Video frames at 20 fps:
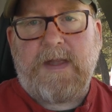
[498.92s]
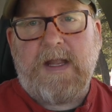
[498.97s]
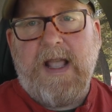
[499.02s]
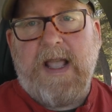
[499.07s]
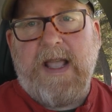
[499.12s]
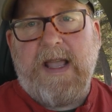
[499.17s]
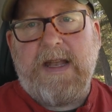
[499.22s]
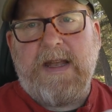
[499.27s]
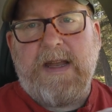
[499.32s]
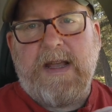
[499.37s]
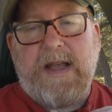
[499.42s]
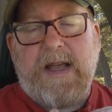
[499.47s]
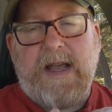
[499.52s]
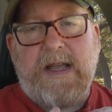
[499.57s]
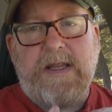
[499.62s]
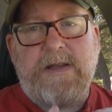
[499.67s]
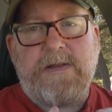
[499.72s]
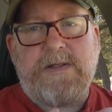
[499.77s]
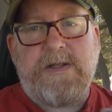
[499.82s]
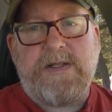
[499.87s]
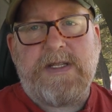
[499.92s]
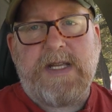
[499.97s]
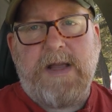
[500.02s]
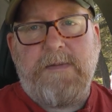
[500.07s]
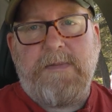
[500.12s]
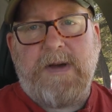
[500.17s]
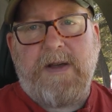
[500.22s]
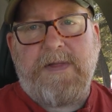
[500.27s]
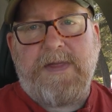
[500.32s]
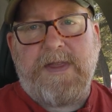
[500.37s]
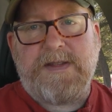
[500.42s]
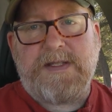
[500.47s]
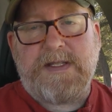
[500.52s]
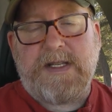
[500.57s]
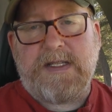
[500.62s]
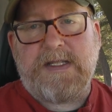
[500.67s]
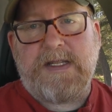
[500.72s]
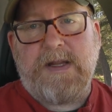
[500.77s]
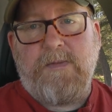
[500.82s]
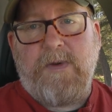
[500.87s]
And I used to say about the
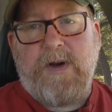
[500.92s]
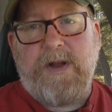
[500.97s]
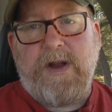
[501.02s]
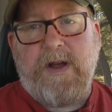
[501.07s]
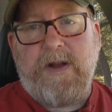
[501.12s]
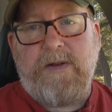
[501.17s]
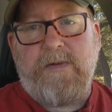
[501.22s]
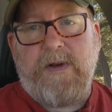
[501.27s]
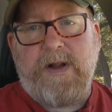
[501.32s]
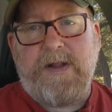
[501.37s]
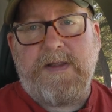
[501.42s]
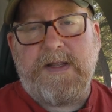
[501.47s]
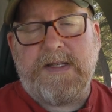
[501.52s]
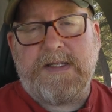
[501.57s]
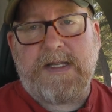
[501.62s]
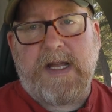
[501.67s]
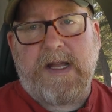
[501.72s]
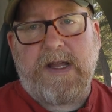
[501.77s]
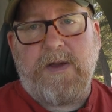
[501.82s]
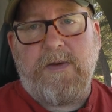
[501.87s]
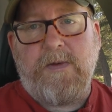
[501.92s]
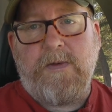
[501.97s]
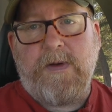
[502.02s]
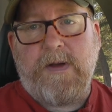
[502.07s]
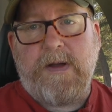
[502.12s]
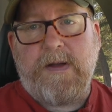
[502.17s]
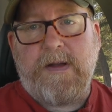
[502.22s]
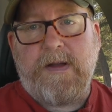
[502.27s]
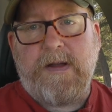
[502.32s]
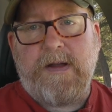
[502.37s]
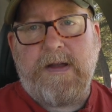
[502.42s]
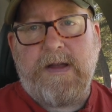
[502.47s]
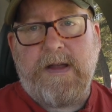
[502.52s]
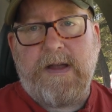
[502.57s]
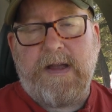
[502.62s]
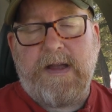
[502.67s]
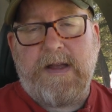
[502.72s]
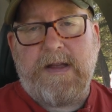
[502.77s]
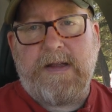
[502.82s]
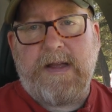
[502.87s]
6100, the Sagu
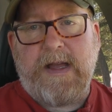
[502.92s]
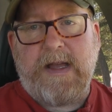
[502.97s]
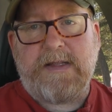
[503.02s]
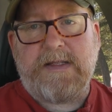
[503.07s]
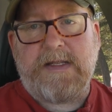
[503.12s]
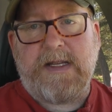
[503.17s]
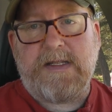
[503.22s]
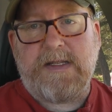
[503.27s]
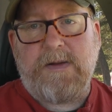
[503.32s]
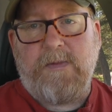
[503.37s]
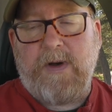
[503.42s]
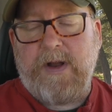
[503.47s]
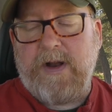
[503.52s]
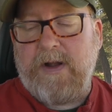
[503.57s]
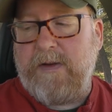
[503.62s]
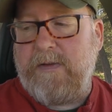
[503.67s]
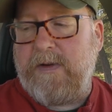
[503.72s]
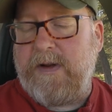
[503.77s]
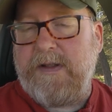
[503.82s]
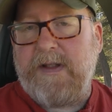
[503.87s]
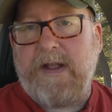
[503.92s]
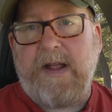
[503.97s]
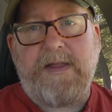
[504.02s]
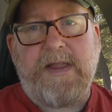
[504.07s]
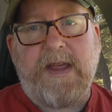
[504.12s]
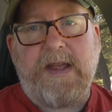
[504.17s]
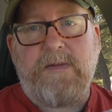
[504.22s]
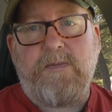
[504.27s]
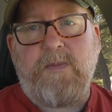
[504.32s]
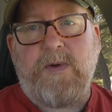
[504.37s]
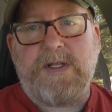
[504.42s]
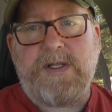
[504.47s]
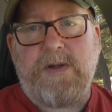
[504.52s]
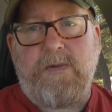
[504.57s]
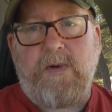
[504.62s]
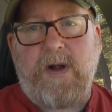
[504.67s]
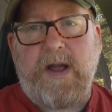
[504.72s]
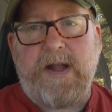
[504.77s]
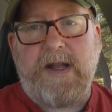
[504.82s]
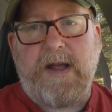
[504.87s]
X6100, that was
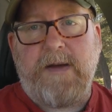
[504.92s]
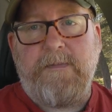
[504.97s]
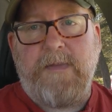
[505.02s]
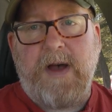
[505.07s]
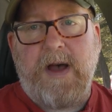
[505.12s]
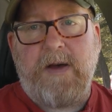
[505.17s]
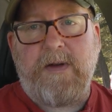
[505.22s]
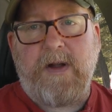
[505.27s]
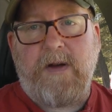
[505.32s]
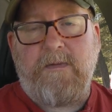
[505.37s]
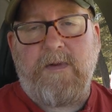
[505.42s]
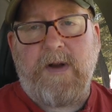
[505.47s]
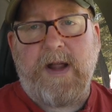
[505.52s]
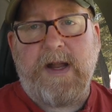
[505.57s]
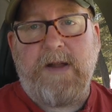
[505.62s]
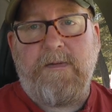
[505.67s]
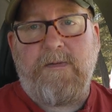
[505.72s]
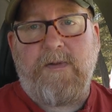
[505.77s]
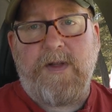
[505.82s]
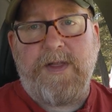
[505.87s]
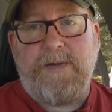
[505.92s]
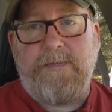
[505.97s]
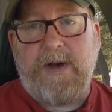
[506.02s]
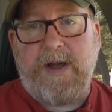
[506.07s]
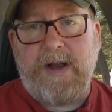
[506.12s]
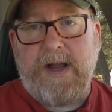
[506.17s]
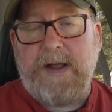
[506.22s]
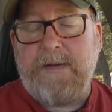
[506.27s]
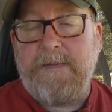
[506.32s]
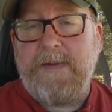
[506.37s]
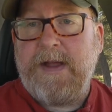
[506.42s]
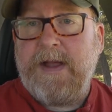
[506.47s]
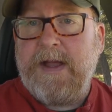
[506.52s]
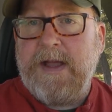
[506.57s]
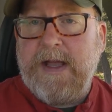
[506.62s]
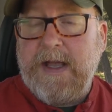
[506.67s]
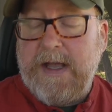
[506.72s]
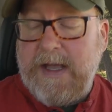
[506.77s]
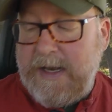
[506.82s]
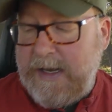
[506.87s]
the right amount of radio for the money.
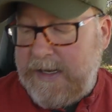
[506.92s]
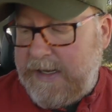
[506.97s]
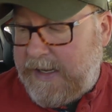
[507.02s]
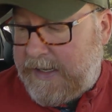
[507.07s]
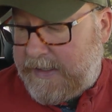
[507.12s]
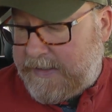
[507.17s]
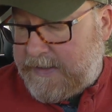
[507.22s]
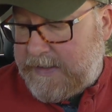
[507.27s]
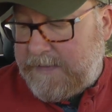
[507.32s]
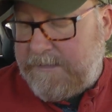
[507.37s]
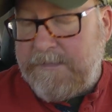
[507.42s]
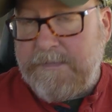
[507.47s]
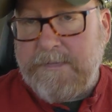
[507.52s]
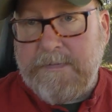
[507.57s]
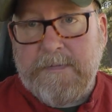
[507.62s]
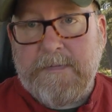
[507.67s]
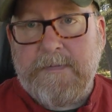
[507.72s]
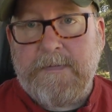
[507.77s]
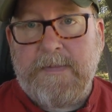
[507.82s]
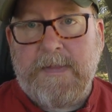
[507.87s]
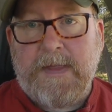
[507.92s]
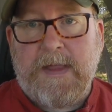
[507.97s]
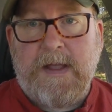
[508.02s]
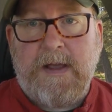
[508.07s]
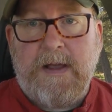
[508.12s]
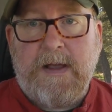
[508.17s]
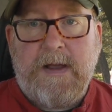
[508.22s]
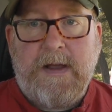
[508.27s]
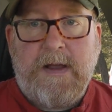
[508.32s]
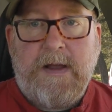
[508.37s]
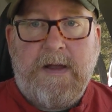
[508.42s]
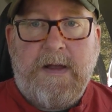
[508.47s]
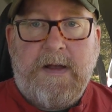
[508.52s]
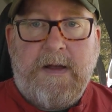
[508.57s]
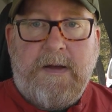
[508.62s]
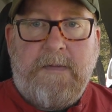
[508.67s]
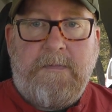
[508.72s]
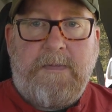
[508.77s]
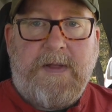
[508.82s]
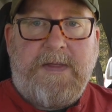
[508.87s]
And it is.
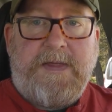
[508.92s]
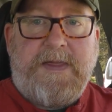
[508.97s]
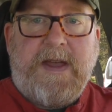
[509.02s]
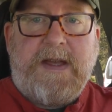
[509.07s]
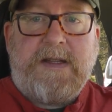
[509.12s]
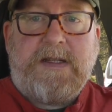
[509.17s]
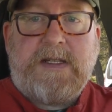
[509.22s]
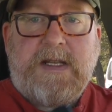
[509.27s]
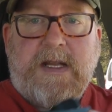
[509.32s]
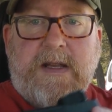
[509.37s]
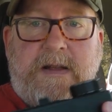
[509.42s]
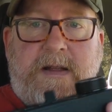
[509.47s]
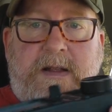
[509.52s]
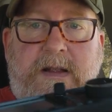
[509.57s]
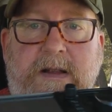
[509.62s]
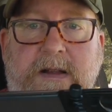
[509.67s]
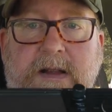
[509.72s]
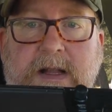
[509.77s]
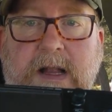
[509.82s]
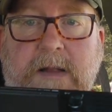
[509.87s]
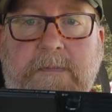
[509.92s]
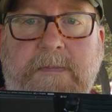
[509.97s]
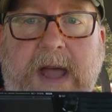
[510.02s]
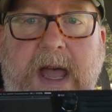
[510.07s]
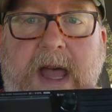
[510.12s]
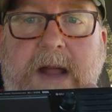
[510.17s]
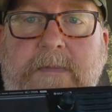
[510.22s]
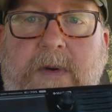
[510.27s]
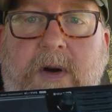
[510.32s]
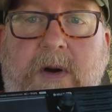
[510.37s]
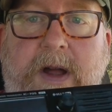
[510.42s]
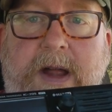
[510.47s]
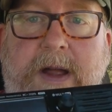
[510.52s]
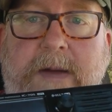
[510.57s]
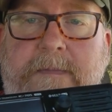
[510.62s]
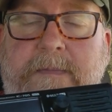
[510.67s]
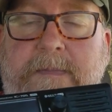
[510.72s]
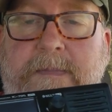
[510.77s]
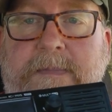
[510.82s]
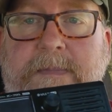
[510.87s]
But this little bad
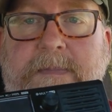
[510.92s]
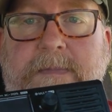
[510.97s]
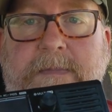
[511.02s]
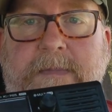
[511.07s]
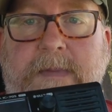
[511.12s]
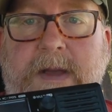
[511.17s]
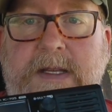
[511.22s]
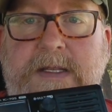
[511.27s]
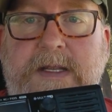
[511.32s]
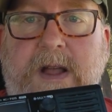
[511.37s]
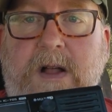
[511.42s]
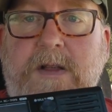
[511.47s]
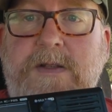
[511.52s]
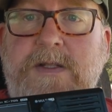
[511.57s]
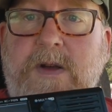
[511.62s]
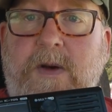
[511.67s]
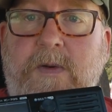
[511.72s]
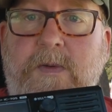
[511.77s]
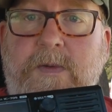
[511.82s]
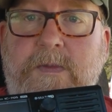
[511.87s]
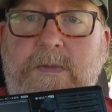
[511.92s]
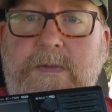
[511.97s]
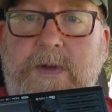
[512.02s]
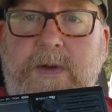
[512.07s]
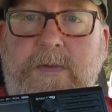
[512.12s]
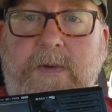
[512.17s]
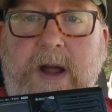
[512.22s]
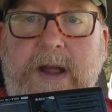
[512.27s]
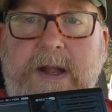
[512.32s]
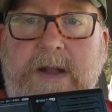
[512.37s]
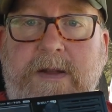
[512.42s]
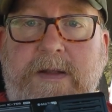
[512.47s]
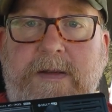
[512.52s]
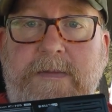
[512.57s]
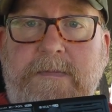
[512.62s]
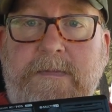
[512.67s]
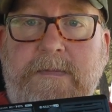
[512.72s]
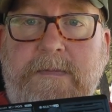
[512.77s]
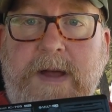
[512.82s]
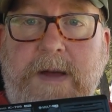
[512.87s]
boy is also the
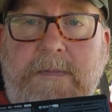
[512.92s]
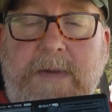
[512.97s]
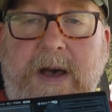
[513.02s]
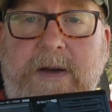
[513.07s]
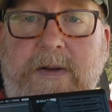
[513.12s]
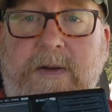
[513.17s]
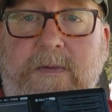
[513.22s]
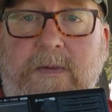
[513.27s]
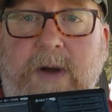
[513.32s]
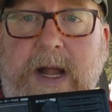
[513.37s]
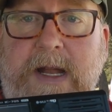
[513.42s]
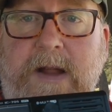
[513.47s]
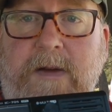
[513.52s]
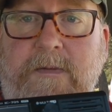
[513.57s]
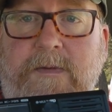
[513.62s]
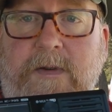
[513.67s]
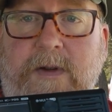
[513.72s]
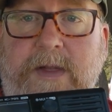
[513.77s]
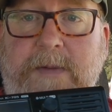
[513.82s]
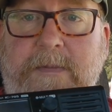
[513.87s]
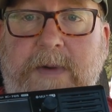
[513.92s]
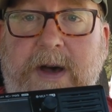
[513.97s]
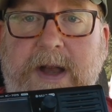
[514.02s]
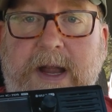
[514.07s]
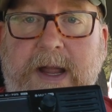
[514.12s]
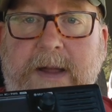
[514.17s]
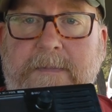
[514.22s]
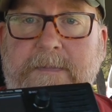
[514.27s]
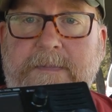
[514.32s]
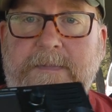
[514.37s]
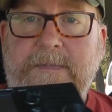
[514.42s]
right amount of radio for the money.